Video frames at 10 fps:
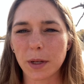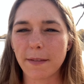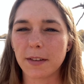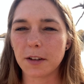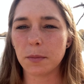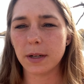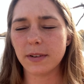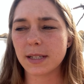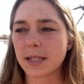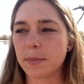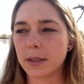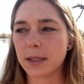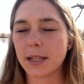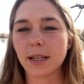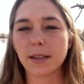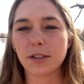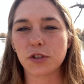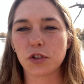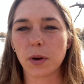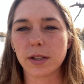We have a little bit of instability in these
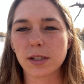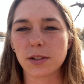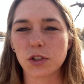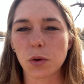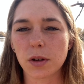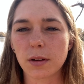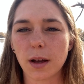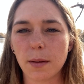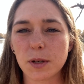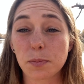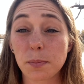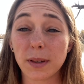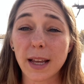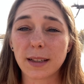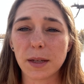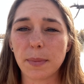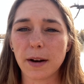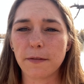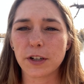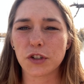joints, and so it is likely
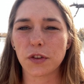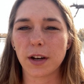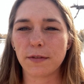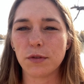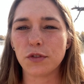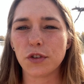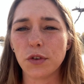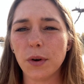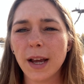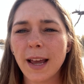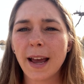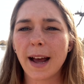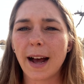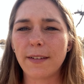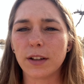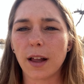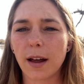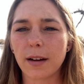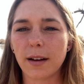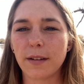beneficial that if you do have a
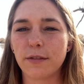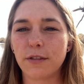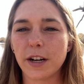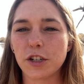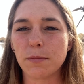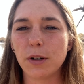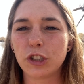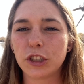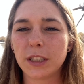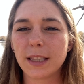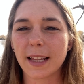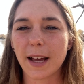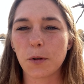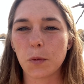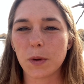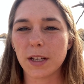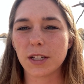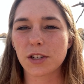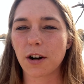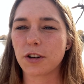lot of range of motion, that we
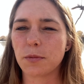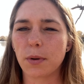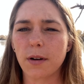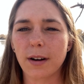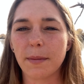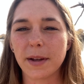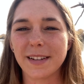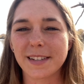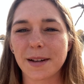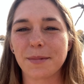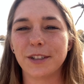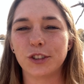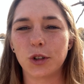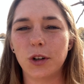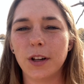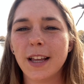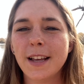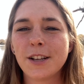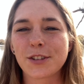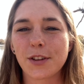start to program in some control
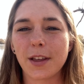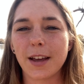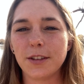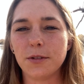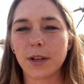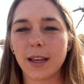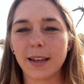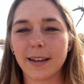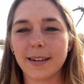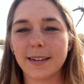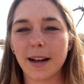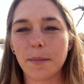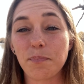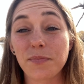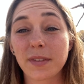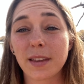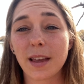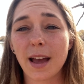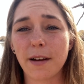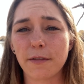so that you can
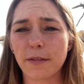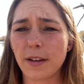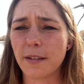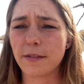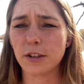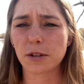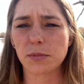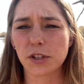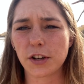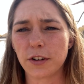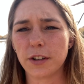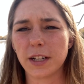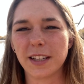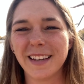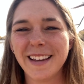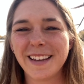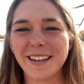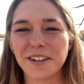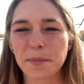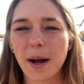feel some security
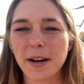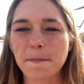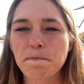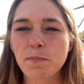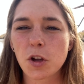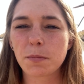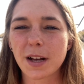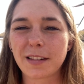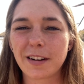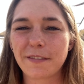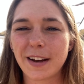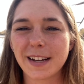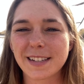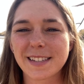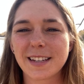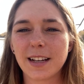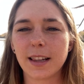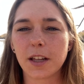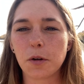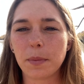in your body. Hope that clarifies a
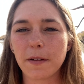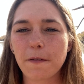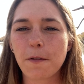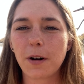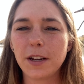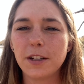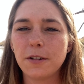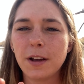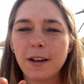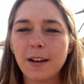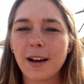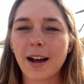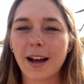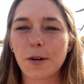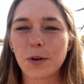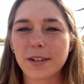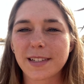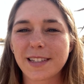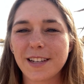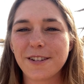little bit for you. I will
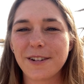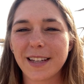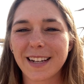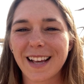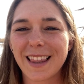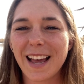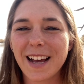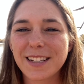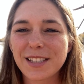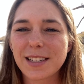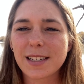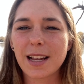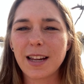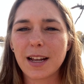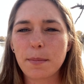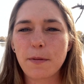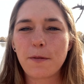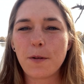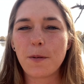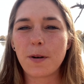see you in class. Sign up
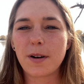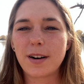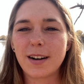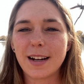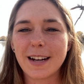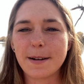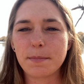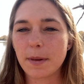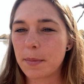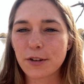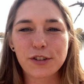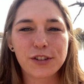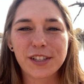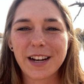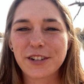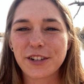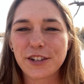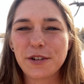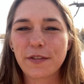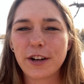for a personal session
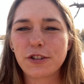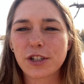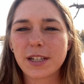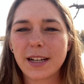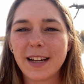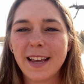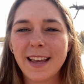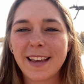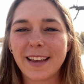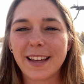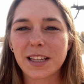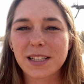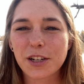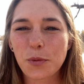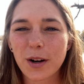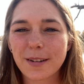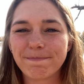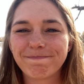too if you're interested, and let's get to work.